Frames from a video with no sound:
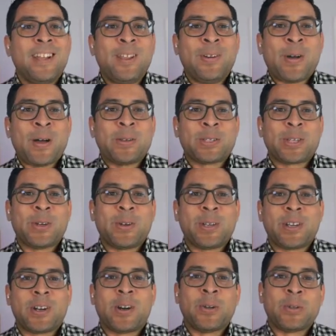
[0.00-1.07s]
Hello, how's it
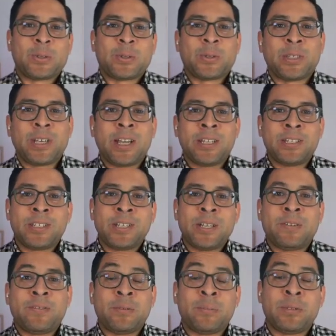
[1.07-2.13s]
going? Carlos Gonzalez
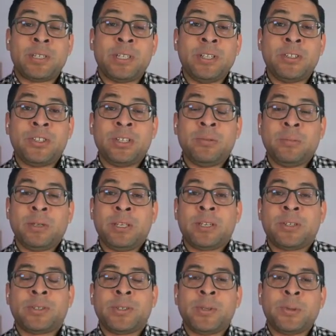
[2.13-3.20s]
here from CG
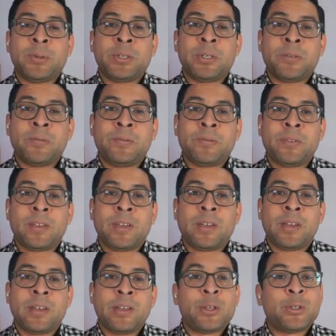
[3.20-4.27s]
Media Solution.
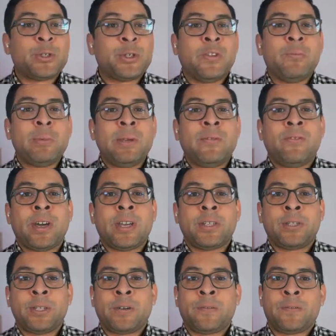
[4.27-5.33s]
So, you've been
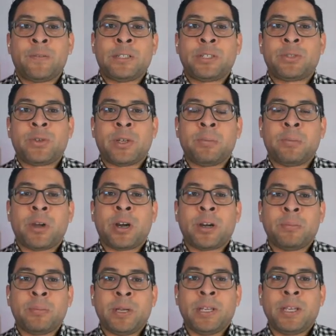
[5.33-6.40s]
invited to your first
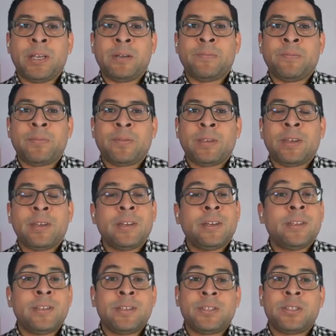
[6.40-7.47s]
StreamYard meeting.
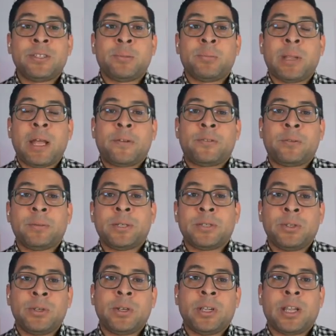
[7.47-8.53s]
This is a platform
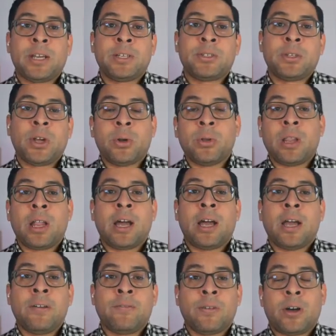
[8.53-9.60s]
that's utilized to go
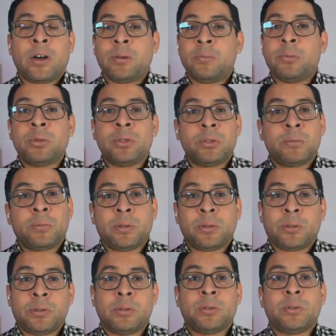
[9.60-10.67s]
live on
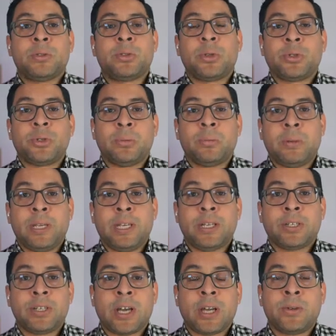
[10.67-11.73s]
multiple social
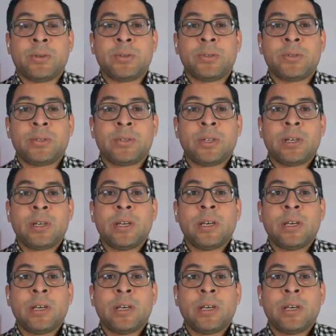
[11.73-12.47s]
media channels.